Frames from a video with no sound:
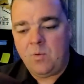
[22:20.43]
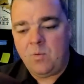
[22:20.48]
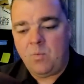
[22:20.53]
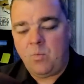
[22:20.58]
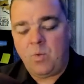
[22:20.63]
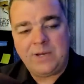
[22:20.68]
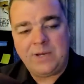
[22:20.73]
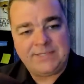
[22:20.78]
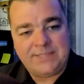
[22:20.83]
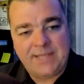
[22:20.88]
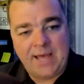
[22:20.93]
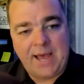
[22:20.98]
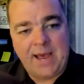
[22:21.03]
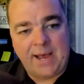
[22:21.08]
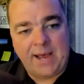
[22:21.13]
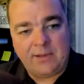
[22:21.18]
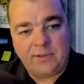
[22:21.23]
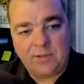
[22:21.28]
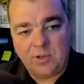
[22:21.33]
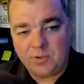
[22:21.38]
What is
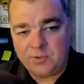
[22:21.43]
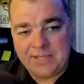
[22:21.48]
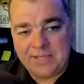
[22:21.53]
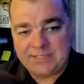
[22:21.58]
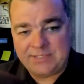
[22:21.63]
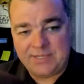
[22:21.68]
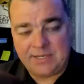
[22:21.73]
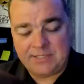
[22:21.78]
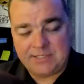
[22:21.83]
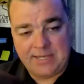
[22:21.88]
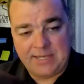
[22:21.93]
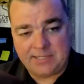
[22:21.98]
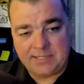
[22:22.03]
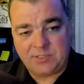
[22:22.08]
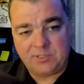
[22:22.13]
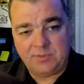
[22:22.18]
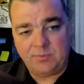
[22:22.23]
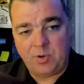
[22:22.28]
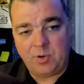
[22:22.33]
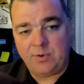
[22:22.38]
that? Though that's not
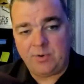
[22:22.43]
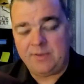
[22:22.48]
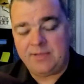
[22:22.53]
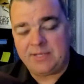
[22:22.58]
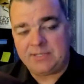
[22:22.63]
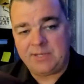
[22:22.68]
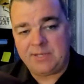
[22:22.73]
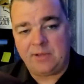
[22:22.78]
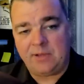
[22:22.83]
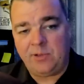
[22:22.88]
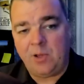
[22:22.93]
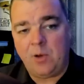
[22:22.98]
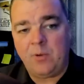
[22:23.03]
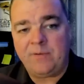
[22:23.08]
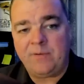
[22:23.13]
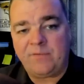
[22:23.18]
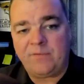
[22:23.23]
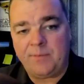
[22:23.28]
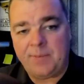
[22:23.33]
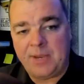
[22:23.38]
testimony, that's not low
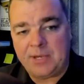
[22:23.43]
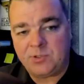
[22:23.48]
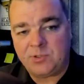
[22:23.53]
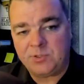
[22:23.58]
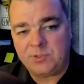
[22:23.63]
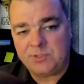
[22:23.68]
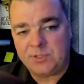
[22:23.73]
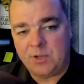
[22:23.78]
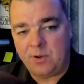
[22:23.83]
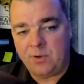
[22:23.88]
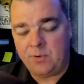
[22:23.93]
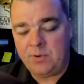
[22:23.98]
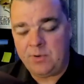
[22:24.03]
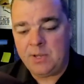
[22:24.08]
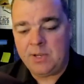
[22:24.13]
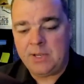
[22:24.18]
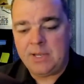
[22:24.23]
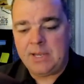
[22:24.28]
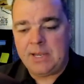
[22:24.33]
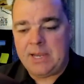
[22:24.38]
information zone.
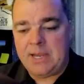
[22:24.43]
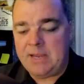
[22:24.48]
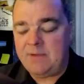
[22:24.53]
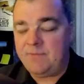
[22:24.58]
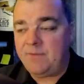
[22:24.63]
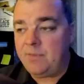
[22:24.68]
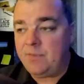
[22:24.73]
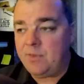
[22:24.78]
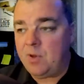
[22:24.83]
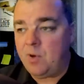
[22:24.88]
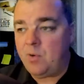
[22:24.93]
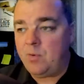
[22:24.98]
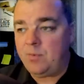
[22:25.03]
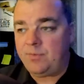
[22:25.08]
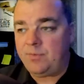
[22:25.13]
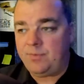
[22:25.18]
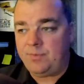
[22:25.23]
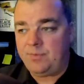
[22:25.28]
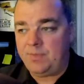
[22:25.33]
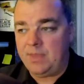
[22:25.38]
Even though
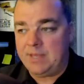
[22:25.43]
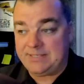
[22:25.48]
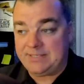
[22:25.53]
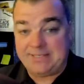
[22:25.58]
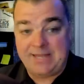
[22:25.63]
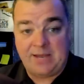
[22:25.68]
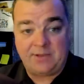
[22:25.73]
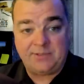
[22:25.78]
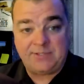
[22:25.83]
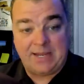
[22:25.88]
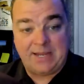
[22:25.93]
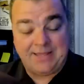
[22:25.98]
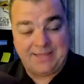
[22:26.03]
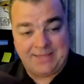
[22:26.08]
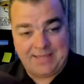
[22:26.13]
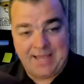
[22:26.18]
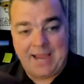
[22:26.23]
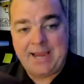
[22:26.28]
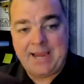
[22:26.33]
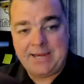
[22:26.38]
it sounds like
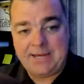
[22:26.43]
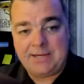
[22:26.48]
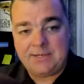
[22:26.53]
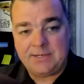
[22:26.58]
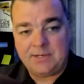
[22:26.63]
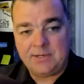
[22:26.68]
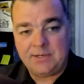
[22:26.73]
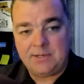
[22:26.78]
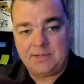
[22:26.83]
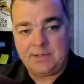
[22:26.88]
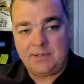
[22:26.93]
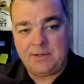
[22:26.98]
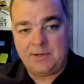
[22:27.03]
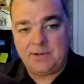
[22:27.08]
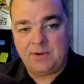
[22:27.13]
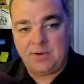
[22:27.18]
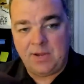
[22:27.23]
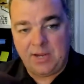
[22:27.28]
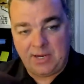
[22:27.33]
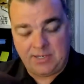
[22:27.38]
they
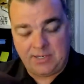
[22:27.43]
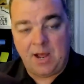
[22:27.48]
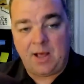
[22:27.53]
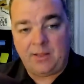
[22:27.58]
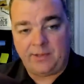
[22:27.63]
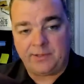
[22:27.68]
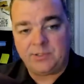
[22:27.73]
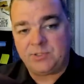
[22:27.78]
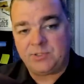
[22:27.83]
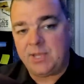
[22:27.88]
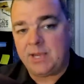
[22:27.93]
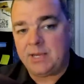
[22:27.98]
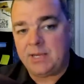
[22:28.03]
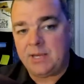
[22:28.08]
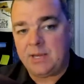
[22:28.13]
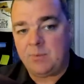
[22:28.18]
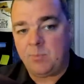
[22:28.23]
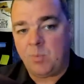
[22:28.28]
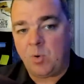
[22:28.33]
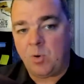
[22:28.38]
acknowledge they
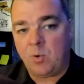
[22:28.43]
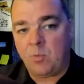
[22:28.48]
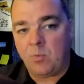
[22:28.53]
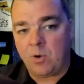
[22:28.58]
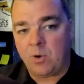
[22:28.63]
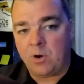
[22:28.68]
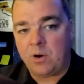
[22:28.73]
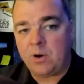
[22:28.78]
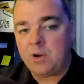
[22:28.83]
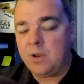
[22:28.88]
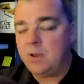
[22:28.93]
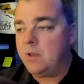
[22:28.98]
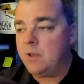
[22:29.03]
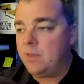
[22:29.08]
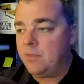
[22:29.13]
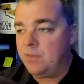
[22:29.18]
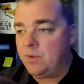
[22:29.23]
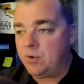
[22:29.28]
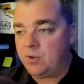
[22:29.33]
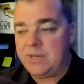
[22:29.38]
need more work,
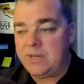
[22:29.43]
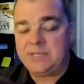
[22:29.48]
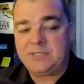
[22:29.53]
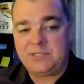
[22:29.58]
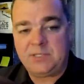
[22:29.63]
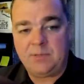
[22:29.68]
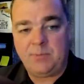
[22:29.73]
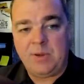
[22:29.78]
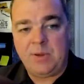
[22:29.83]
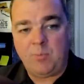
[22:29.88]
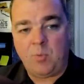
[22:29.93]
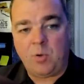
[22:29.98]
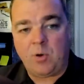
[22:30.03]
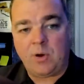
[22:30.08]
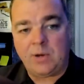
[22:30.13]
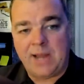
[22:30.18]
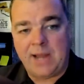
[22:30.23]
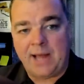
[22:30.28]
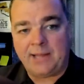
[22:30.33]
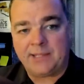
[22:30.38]
there needs to be more
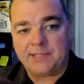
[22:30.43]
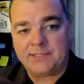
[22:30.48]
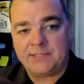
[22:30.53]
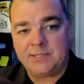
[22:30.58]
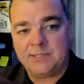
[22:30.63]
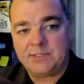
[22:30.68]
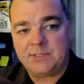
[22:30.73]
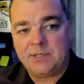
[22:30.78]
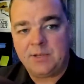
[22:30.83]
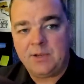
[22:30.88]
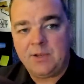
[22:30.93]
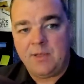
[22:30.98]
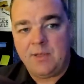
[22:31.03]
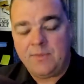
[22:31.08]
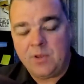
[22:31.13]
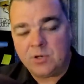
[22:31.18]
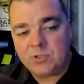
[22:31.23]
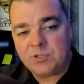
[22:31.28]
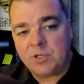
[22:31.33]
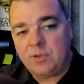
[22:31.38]
analysis
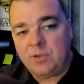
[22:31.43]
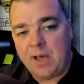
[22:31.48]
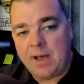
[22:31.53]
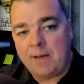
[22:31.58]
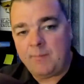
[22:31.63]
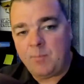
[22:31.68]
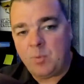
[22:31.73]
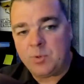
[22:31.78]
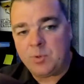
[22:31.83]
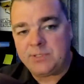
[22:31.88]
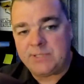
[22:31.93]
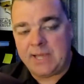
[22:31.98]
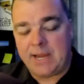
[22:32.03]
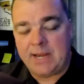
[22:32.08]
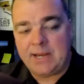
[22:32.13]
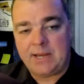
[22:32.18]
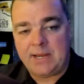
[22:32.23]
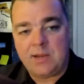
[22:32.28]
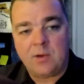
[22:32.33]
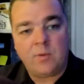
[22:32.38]
there's a lot more
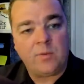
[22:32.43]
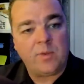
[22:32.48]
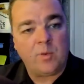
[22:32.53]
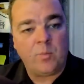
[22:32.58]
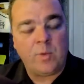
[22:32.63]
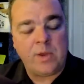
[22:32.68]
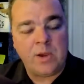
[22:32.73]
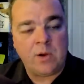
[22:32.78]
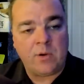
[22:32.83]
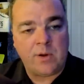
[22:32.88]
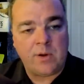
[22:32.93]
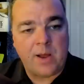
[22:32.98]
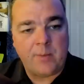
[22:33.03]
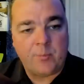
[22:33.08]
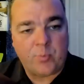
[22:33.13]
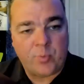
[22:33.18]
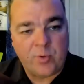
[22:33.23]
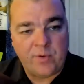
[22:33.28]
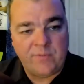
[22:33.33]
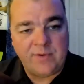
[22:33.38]
data here that we are
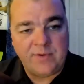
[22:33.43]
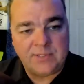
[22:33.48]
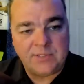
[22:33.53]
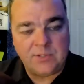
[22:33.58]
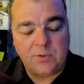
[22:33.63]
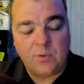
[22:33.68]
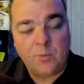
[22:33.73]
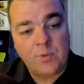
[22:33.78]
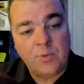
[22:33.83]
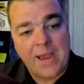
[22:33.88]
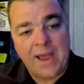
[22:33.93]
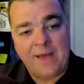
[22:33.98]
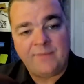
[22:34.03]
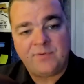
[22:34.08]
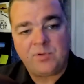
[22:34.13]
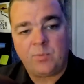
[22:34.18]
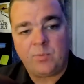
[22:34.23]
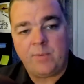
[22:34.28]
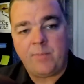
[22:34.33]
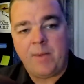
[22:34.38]
not privy to, and we have
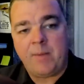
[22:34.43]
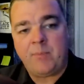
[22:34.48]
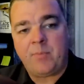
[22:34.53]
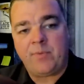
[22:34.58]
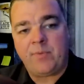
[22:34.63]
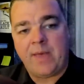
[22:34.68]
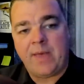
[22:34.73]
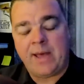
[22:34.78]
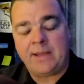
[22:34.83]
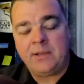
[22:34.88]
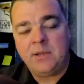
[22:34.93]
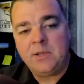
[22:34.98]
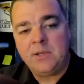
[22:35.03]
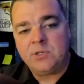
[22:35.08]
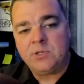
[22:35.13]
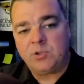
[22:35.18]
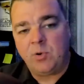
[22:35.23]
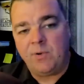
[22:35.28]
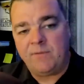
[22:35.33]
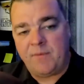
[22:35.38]
to remember that.
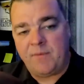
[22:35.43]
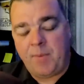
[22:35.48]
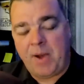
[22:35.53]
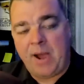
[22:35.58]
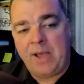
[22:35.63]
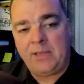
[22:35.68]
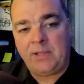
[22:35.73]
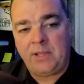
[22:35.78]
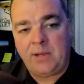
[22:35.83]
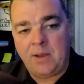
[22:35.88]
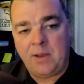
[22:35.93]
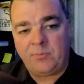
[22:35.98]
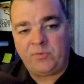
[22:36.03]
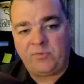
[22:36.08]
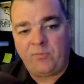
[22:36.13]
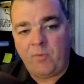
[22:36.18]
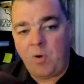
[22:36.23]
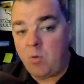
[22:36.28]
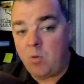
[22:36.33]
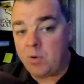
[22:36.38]
So if a pilot comes
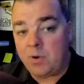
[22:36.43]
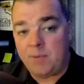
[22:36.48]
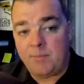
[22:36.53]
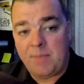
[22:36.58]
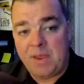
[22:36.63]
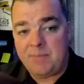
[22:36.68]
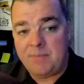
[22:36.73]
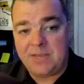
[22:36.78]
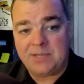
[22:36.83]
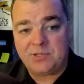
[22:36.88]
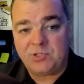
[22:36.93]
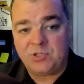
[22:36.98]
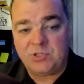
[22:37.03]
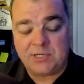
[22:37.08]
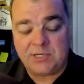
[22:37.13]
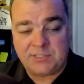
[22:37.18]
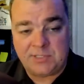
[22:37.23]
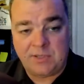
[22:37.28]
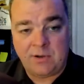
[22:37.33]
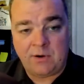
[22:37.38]
forward and maybe it's
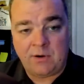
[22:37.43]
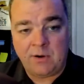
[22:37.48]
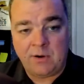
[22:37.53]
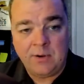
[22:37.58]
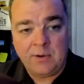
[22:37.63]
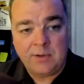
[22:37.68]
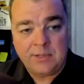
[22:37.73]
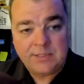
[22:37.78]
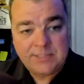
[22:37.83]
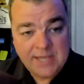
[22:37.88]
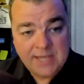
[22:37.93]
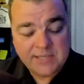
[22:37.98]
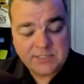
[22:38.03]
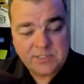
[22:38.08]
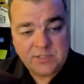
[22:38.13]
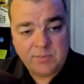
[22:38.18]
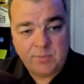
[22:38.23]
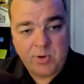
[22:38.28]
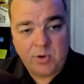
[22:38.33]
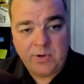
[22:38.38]
just their
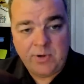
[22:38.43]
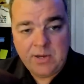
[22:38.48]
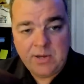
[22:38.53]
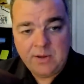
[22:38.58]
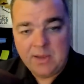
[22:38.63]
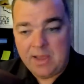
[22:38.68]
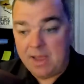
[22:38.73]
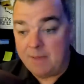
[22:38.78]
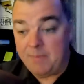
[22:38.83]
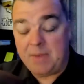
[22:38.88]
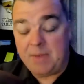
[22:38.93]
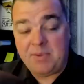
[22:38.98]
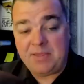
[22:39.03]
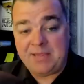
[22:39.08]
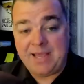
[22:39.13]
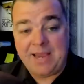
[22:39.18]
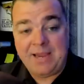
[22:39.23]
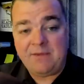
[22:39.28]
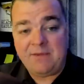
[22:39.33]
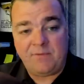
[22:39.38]
testimony, and maybe
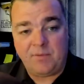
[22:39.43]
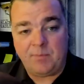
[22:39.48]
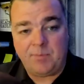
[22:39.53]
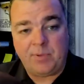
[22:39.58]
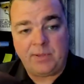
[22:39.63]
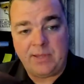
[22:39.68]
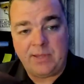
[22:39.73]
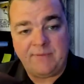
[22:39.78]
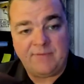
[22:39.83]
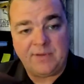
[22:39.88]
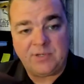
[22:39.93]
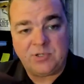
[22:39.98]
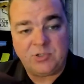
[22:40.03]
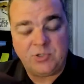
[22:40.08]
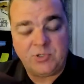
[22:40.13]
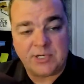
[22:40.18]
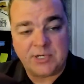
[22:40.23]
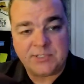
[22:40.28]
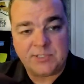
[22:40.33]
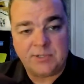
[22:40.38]
they even believe it's
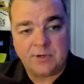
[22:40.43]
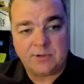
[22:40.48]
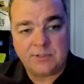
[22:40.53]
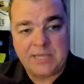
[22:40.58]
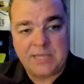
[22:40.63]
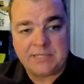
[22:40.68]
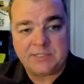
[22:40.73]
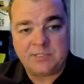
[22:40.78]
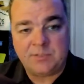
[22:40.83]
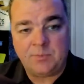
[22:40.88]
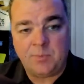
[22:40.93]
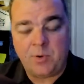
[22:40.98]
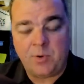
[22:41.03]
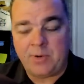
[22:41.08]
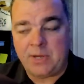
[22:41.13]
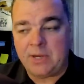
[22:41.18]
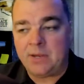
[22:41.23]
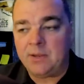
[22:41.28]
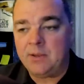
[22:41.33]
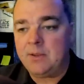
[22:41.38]
just their
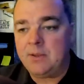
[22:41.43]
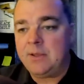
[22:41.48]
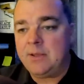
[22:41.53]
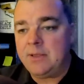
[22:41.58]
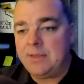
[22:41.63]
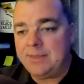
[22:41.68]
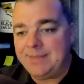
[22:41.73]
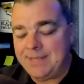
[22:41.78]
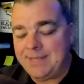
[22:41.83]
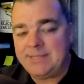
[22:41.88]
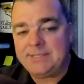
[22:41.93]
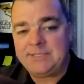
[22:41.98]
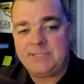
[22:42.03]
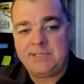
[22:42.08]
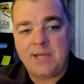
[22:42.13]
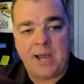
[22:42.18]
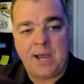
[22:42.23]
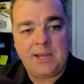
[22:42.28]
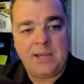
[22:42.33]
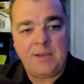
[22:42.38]
testimony, these
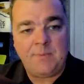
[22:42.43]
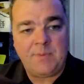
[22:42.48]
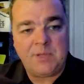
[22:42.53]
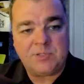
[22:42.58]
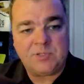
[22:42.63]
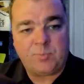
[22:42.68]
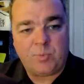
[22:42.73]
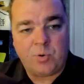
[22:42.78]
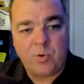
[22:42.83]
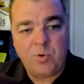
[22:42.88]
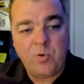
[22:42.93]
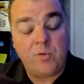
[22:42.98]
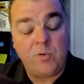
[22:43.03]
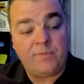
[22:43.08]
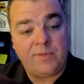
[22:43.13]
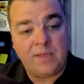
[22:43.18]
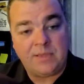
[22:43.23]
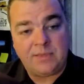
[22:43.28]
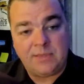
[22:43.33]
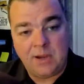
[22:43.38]
documents prove
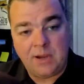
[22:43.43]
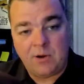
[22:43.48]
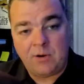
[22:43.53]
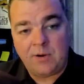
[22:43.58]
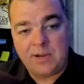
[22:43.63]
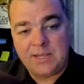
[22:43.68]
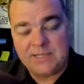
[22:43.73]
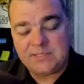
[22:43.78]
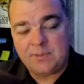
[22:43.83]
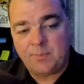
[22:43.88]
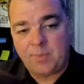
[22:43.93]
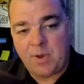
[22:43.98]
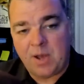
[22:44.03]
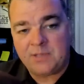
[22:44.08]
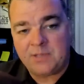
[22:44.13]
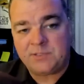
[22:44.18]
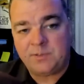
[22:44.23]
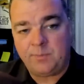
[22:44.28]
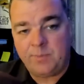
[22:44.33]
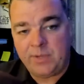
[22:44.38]
that there is a
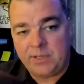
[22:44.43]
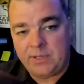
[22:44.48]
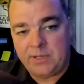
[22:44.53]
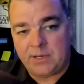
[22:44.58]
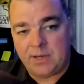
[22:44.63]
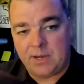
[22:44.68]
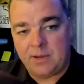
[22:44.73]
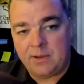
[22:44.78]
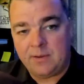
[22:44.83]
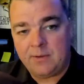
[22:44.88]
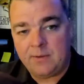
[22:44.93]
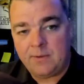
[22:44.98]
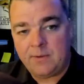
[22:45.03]
possibility